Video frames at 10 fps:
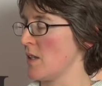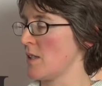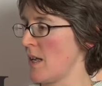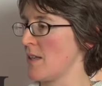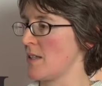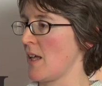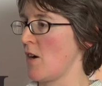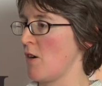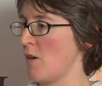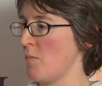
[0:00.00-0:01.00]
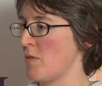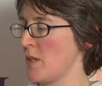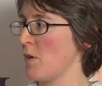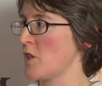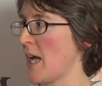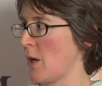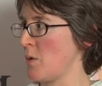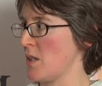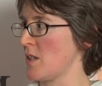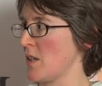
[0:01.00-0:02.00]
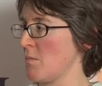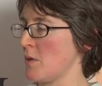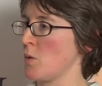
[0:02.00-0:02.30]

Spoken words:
in the sense they are pretty much equidistant